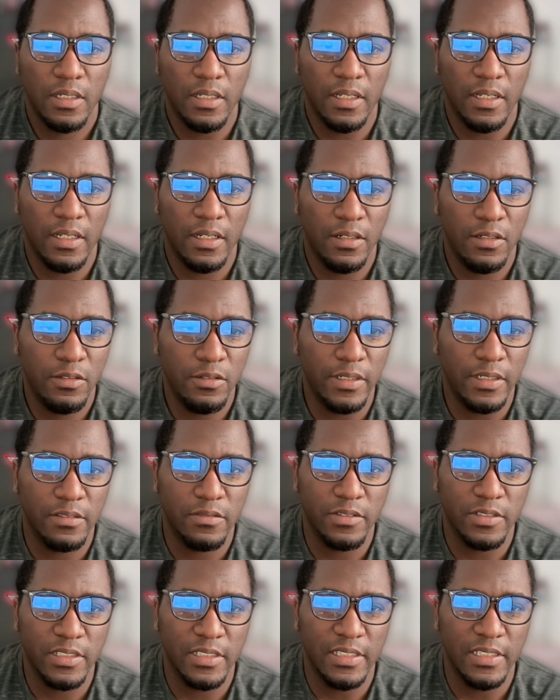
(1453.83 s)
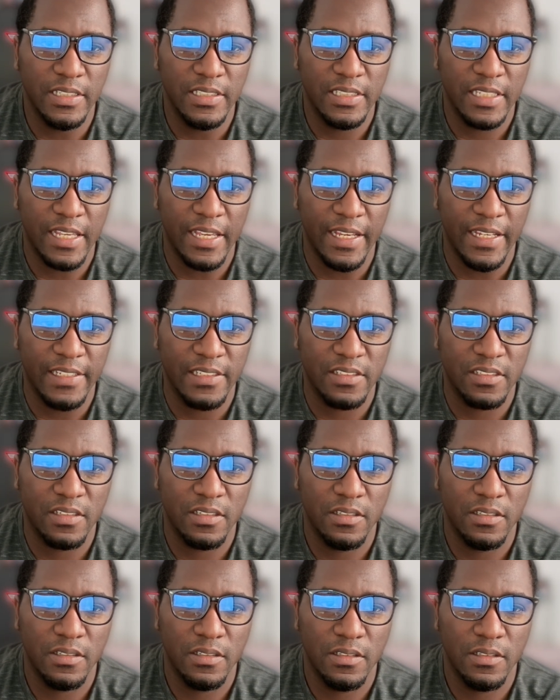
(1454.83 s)
Who else was in this
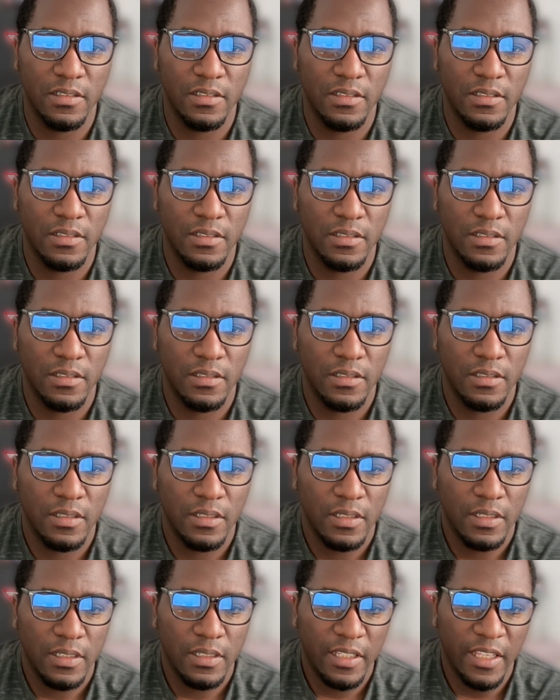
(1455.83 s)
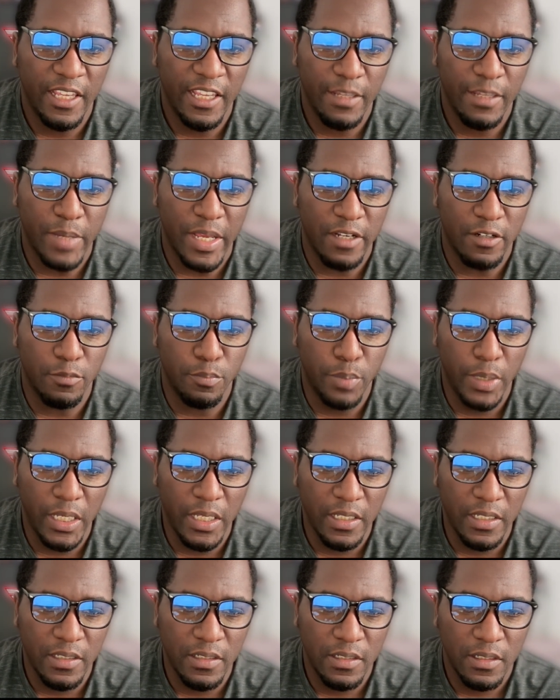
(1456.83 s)
cast? Keegan-Michael
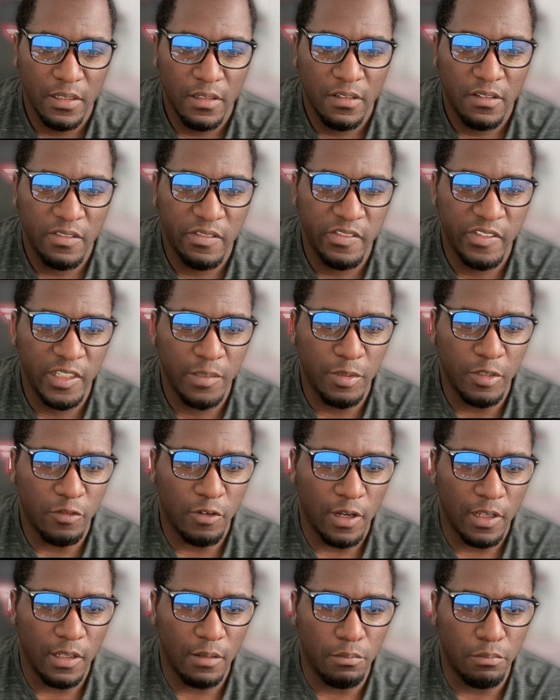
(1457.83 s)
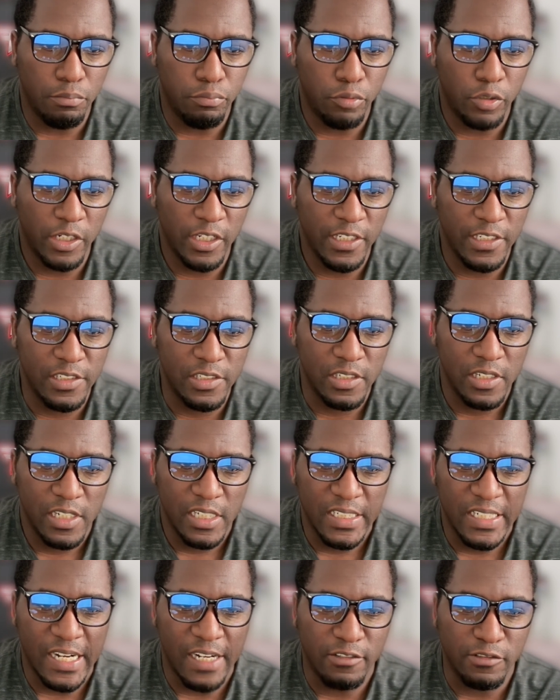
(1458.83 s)
P., Phoebe Waller-Bridge,
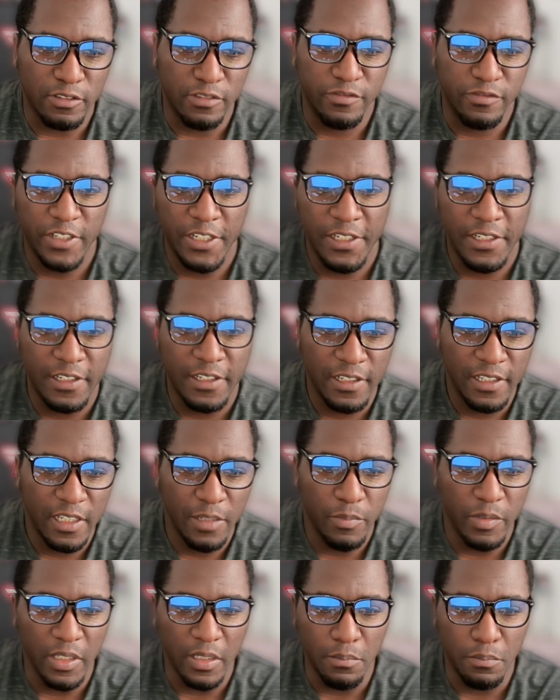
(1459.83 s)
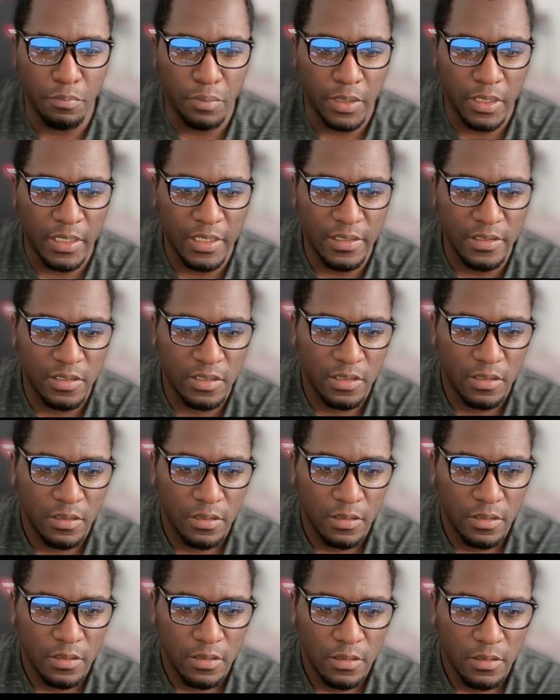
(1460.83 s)
Awkwafina, Emily Blunt,
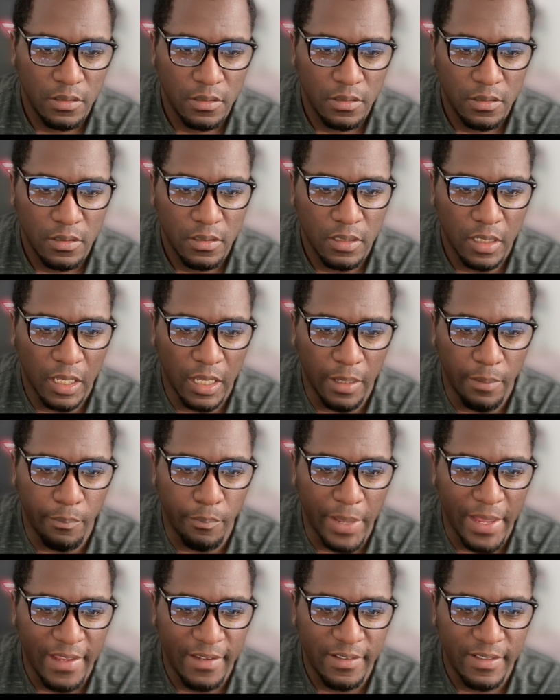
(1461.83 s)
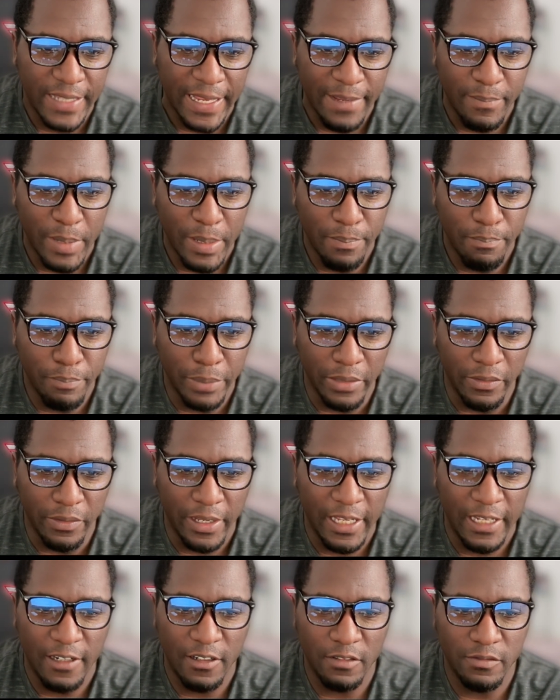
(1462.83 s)
Matt Damon,
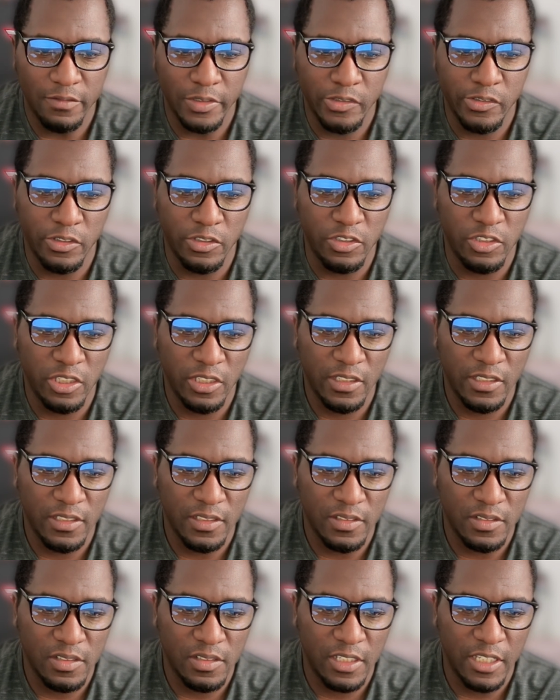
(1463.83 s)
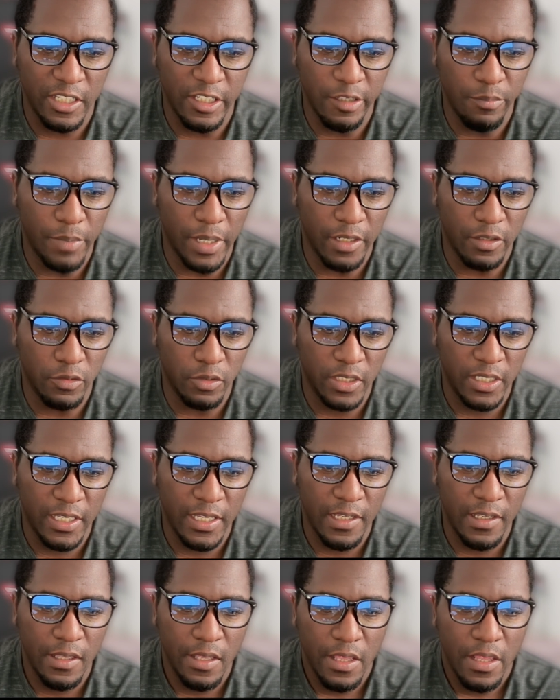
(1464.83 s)
Bill Hader, Richard Jenkins, Keegan-Michael
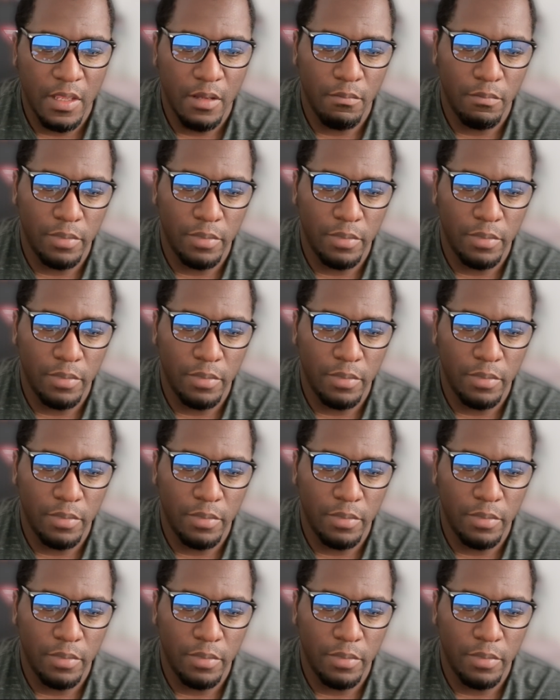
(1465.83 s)
Key,